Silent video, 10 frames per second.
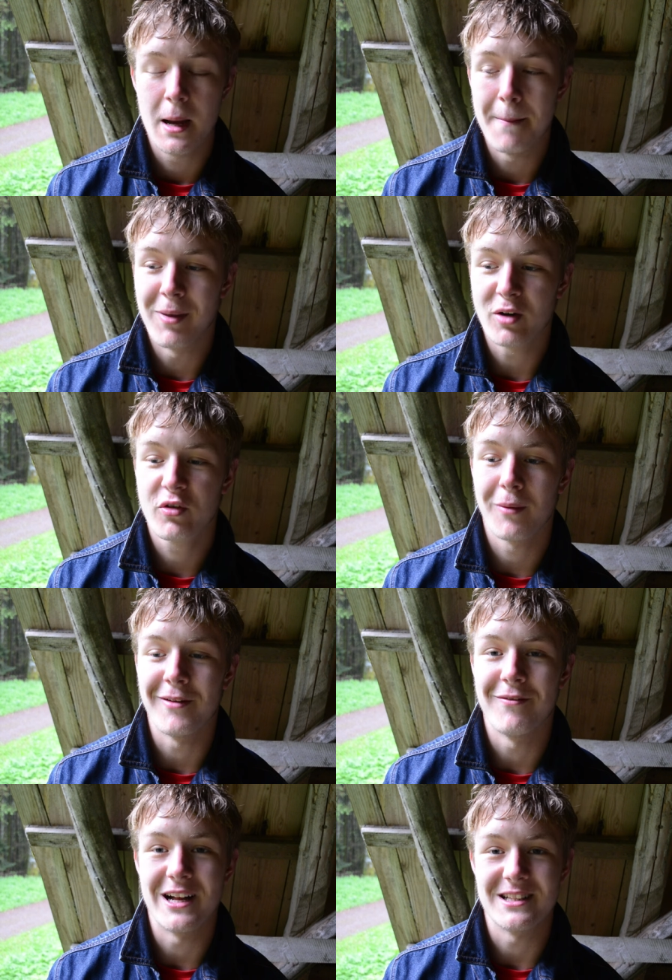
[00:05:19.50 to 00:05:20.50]
but from
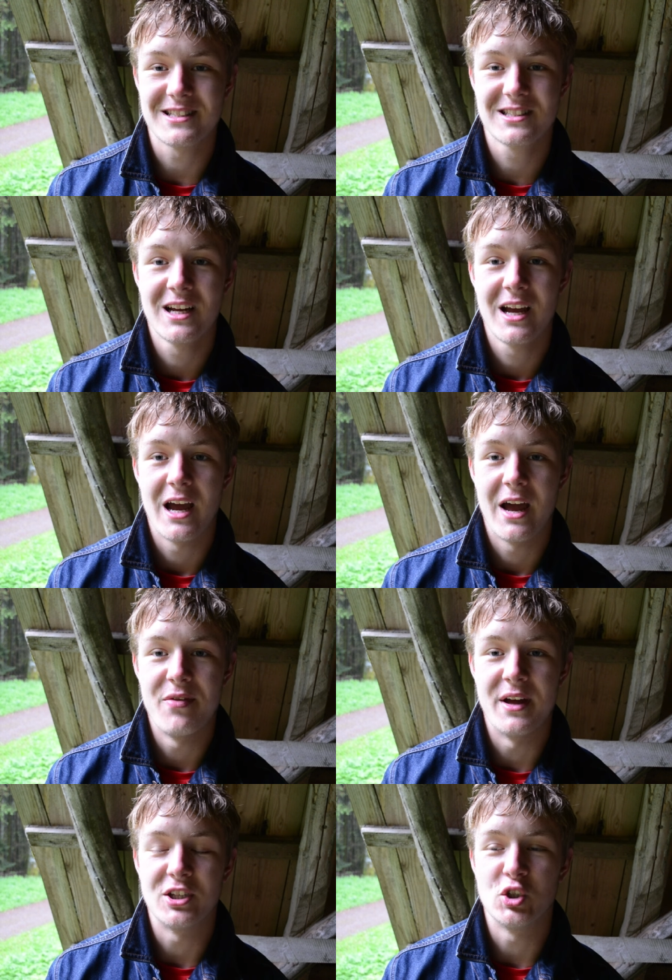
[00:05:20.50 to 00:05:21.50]
events
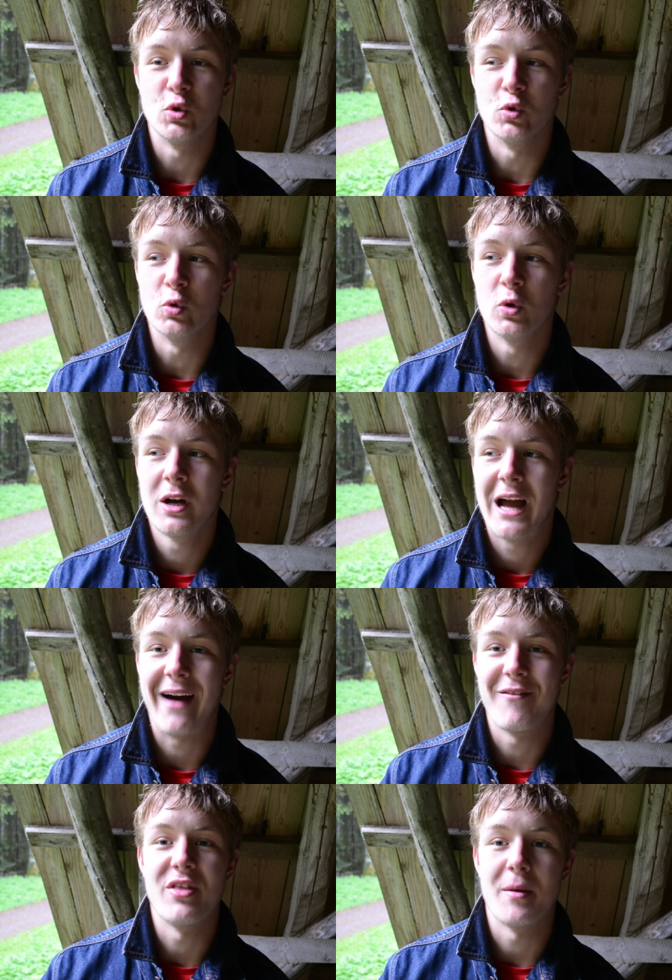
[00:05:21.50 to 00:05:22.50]
that you
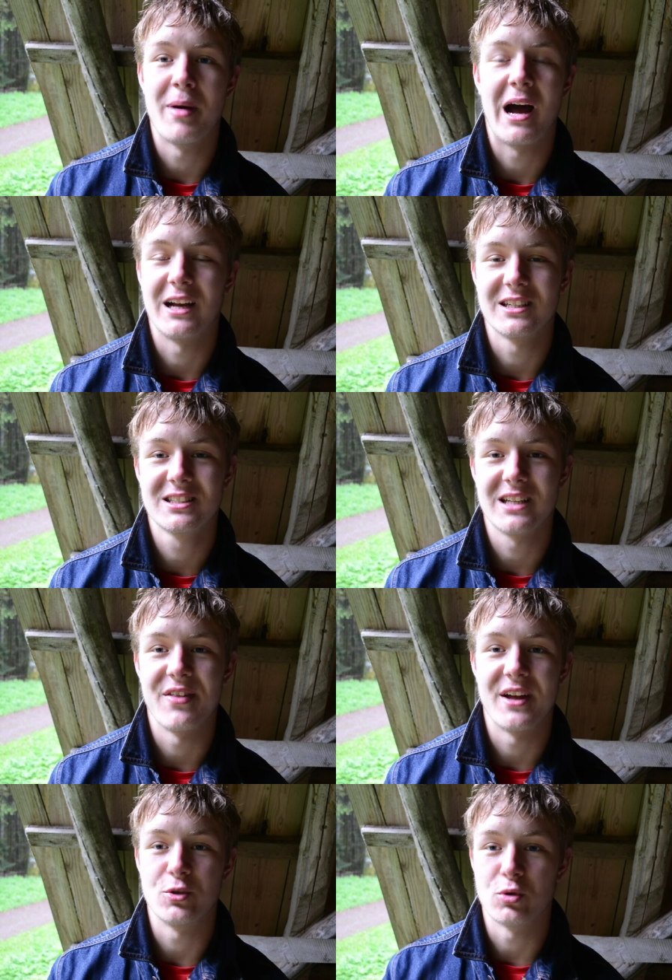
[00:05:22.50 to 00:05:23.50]
have in the past and
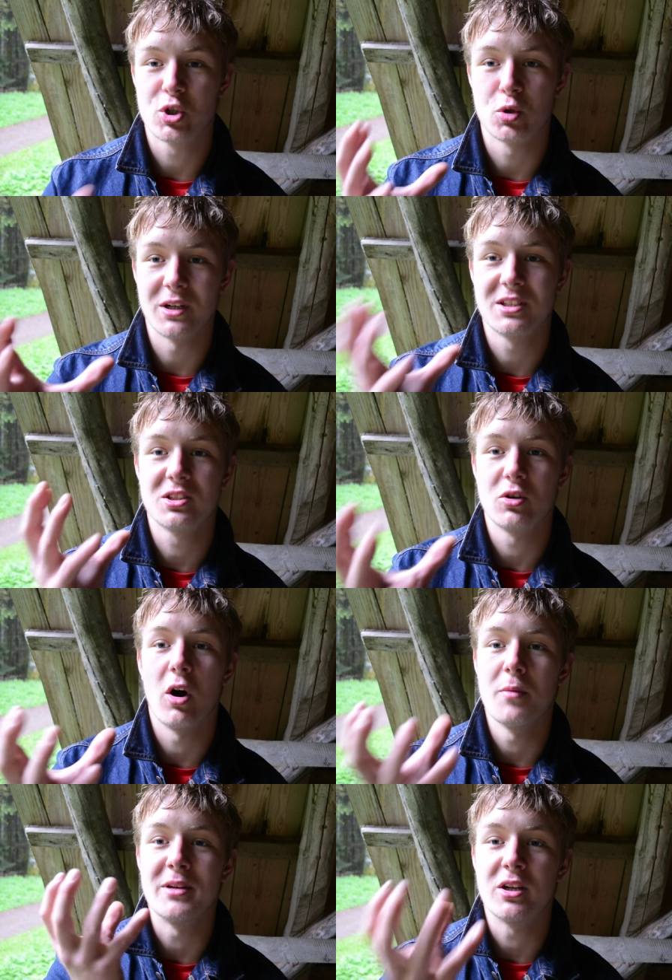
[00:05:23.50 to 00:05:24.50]
that you trust
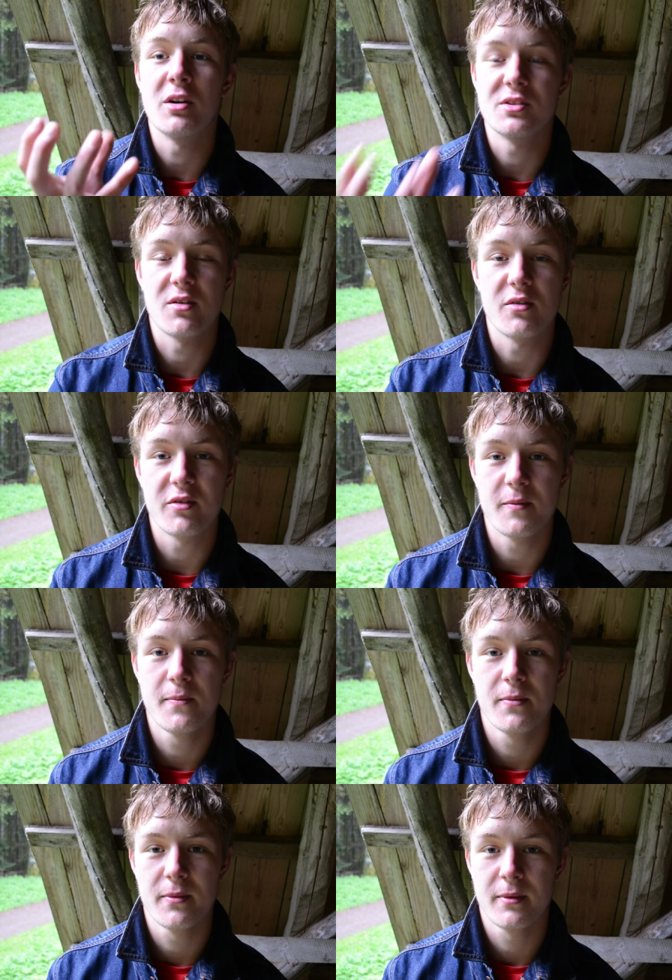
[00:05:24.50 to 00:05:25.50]
God because of.
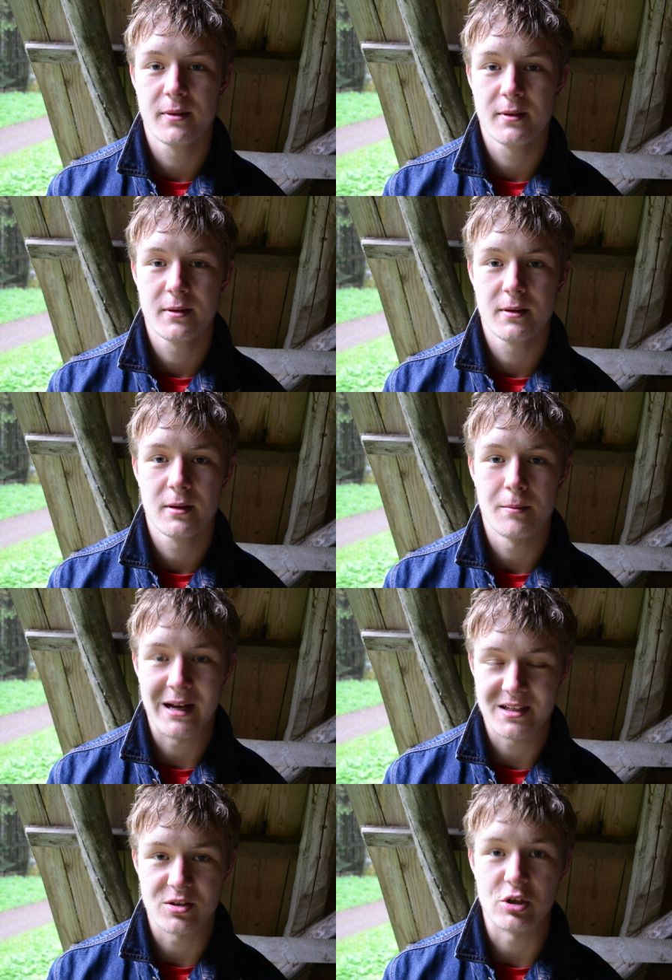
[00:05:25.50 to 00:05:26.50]

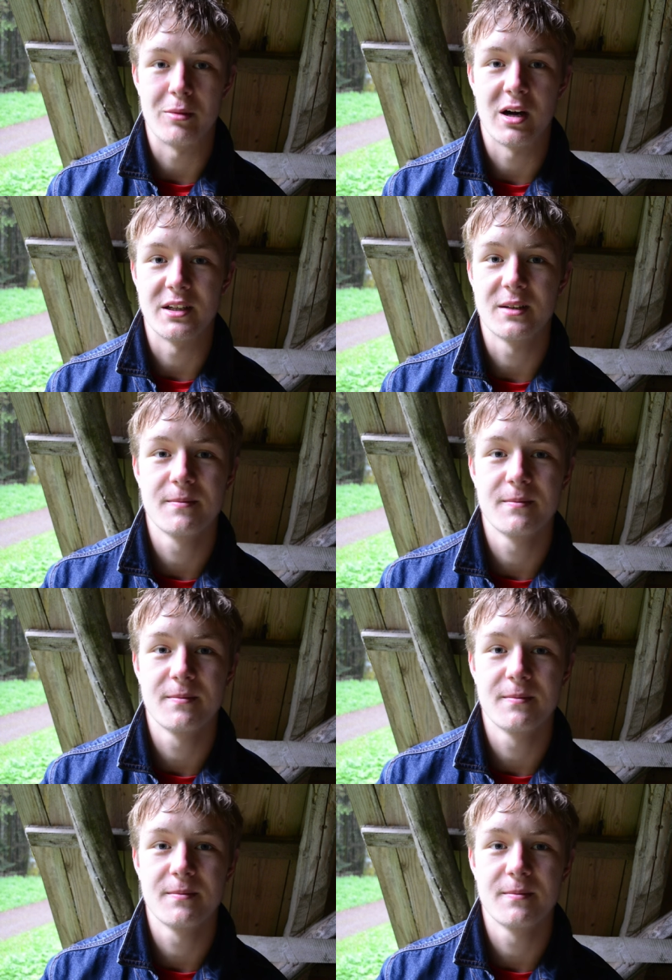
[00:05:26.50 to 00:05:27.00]
Master your mind.